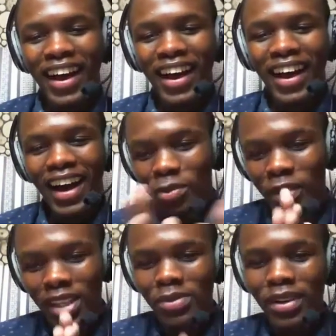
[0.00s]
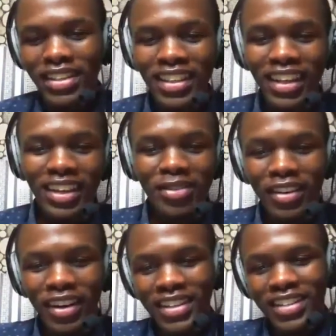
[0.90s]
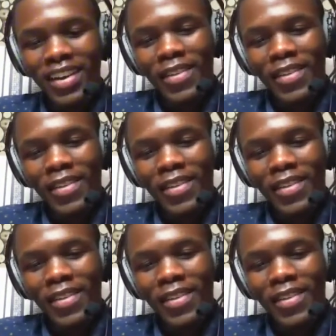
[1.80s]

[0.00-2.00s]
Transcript: I will be expecting that invite.